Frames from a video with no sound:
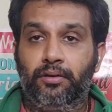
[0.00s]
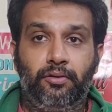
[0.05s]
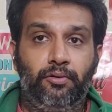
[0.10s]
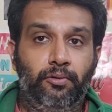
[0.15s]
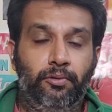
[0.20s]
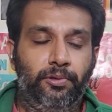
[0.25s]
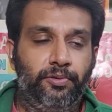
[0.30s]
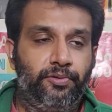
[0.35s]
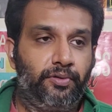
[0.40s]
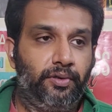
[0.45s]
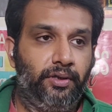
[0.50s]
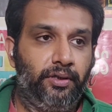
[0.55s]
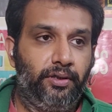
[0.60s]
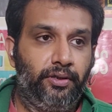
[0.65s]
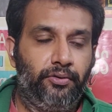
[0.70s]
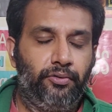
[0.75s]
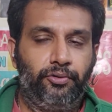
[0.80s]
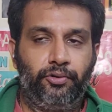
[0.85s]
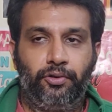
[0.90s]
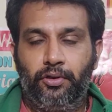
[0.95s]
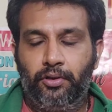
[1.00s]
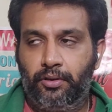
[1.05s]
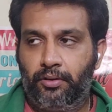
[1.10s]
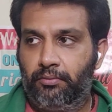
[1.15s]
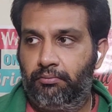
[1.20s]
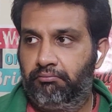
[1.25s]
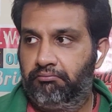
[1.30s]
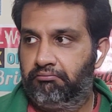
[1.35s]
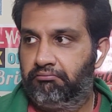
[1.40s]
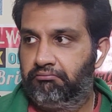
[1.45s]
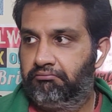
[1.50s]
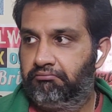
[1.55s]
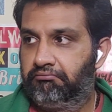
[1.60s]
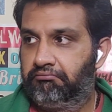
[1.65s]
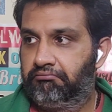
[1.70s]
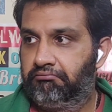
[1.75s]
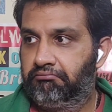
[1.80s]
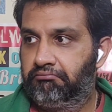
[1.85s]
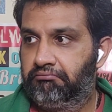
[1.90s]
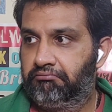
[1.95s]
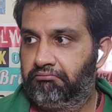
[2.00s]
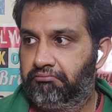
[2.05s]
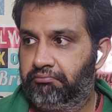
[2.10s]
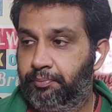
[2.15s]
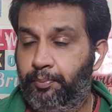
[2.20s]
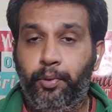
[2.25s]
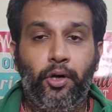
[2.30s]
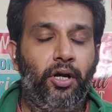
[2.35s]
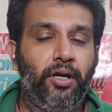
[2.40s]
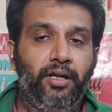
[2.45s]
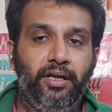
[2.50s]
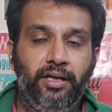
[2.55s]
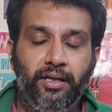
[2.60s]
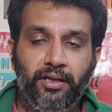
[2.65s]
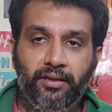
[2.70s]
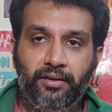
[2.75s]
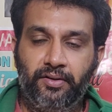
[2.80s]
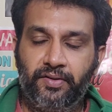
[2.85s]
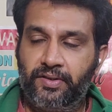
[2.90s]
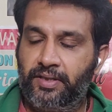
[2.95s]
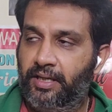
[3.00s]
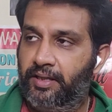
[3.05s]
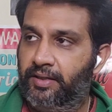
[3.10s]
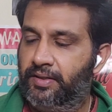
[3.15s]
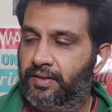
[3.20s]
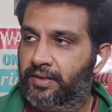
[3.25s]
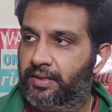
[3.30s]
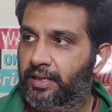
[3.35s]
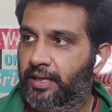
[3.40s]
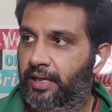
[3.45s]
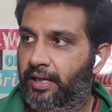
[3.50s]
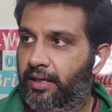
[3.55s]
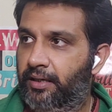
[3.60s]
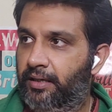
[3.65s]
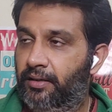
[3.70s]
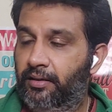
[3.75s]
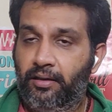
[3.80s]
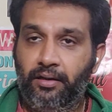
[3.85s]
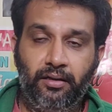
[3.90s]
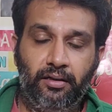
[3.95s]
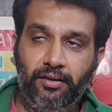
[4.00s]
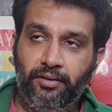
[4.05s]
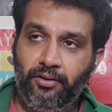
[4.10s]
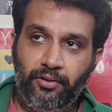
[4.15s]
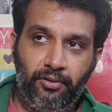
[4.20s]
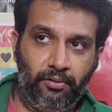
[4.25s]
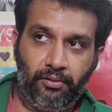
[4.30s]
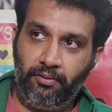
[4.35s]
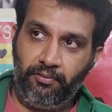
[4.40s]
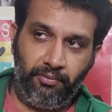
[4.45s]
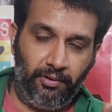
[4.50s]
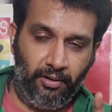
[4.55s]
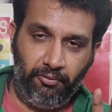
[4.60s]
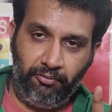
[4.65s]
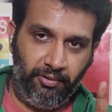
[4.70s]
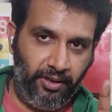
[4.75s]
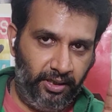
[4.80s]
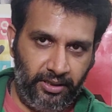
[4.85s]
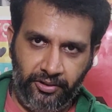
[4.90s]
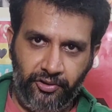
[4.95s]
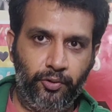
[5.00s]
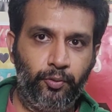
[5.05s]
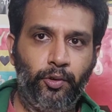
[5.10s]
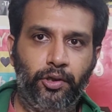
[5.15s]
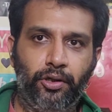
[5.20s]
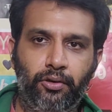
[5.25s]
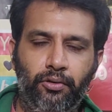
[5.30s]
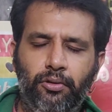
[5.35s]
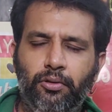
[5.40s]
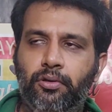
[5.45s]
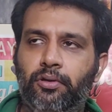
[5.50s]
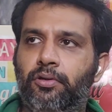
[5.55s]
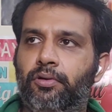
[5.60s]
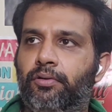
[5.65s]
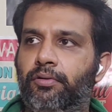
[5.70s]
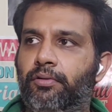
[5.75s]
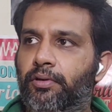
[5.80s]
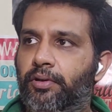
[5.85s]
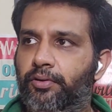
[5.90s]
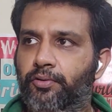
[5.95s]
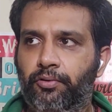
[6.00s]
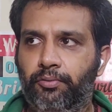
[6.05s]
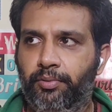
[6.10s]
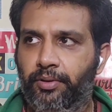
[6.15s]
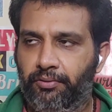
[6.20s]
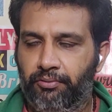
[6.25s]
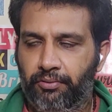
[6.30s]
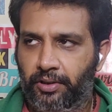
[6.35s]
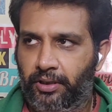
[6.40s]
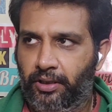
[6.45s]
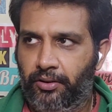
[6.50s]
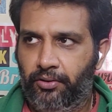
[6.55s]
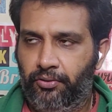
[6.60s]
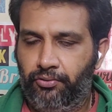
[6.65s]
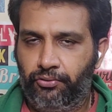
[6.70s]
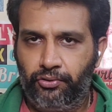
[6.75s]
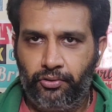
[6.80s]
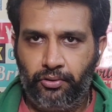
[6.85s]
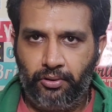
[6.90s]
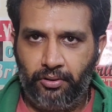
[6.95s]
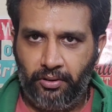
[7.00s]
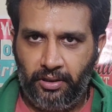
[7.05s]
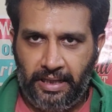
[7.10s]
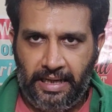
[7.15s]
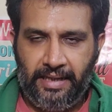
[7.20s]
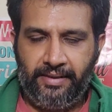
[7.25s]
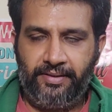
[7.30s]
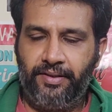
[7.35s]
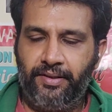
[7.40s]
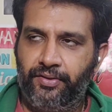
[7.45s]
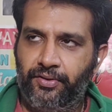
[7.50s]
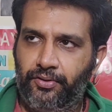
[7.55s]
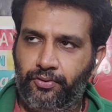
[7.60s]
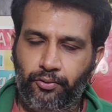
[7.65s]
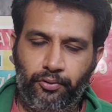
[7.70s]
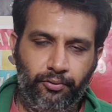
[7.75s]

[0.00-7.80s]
goals related to your body in the sense that, a way that you want to look. It could be related to your assets. It